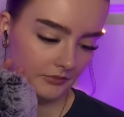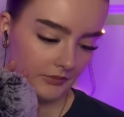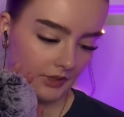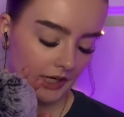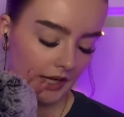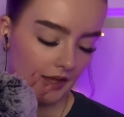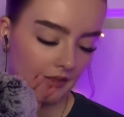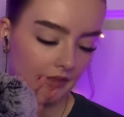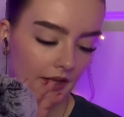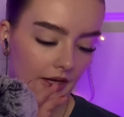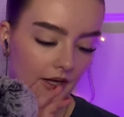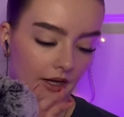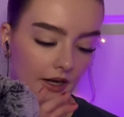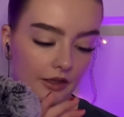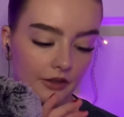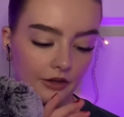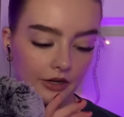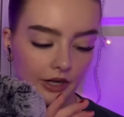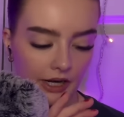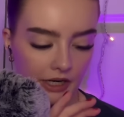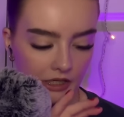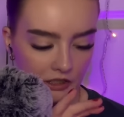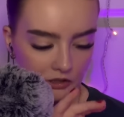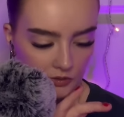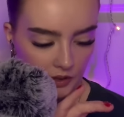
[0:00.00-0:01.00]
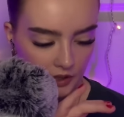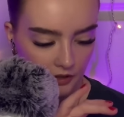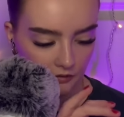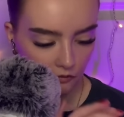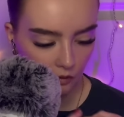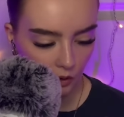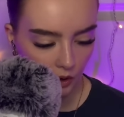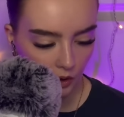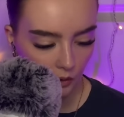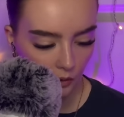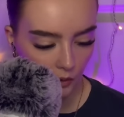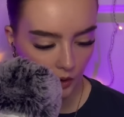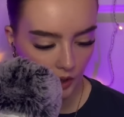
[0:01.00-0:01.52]
And then another
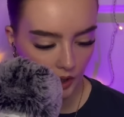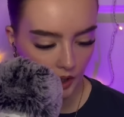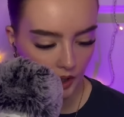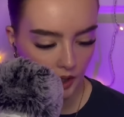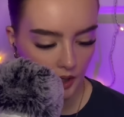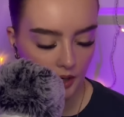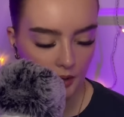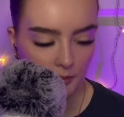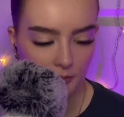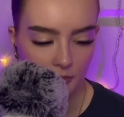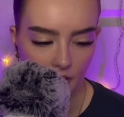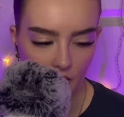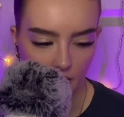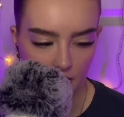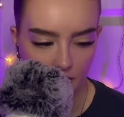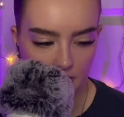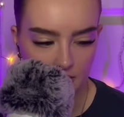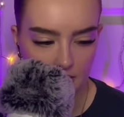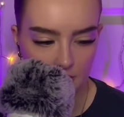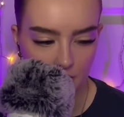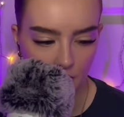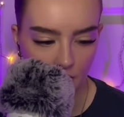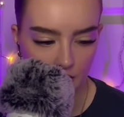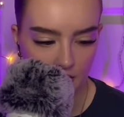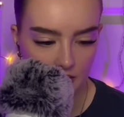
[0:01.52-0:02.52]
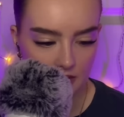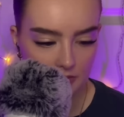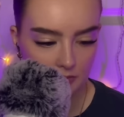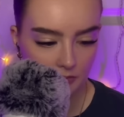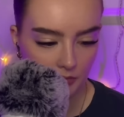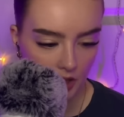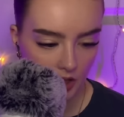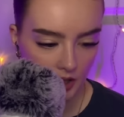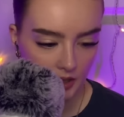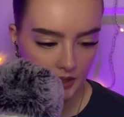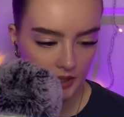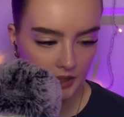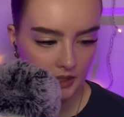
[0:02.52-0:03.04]
A24 horror, Bodies, Bodies,
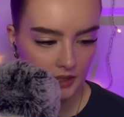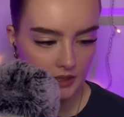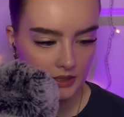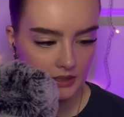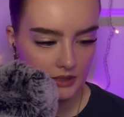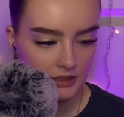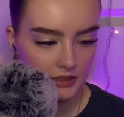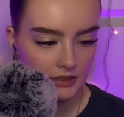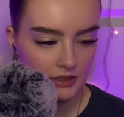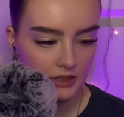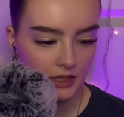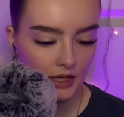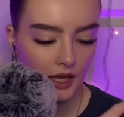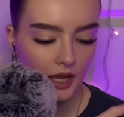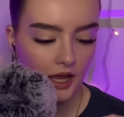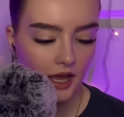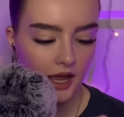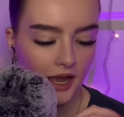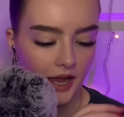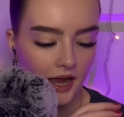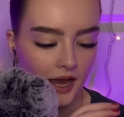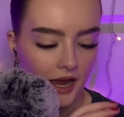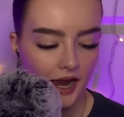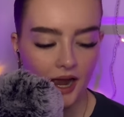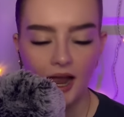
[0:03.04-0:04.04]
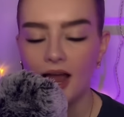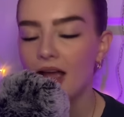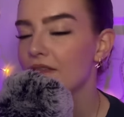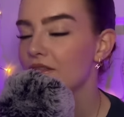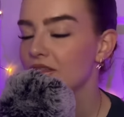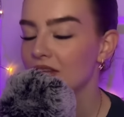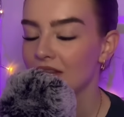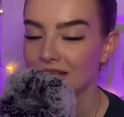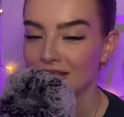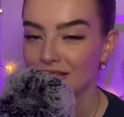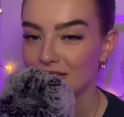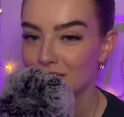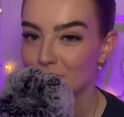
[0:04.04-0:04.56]
Bodies. I
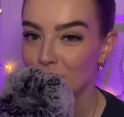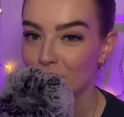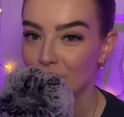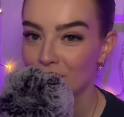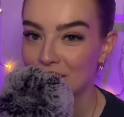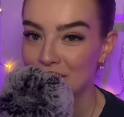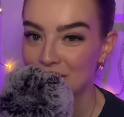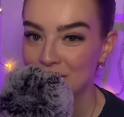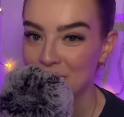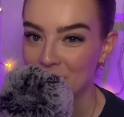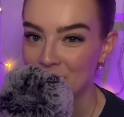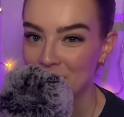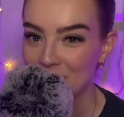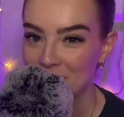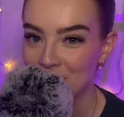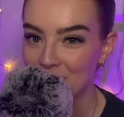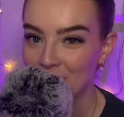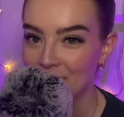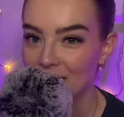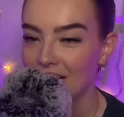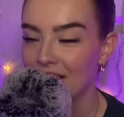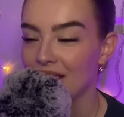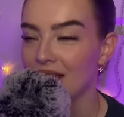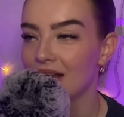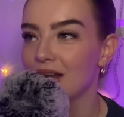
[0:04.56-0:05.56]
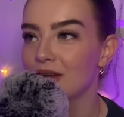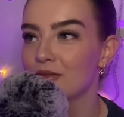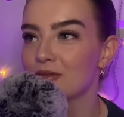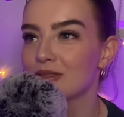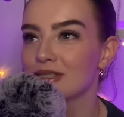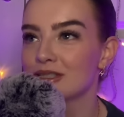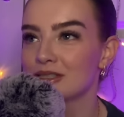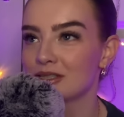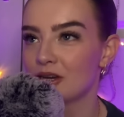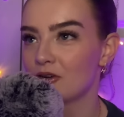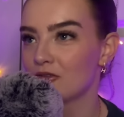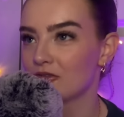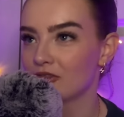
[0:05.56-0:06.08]
feel like this movie's so underrated. It was
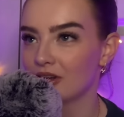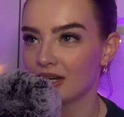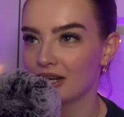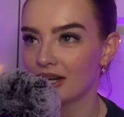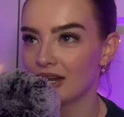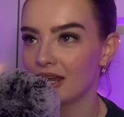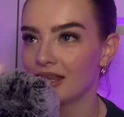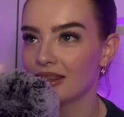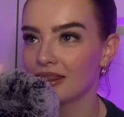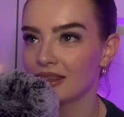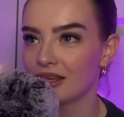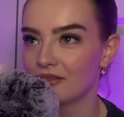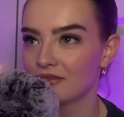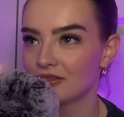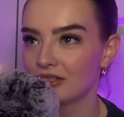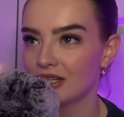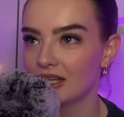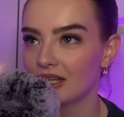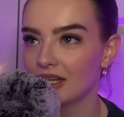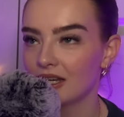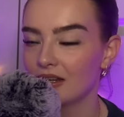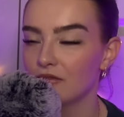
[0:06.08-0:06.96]
so funny. I loved it.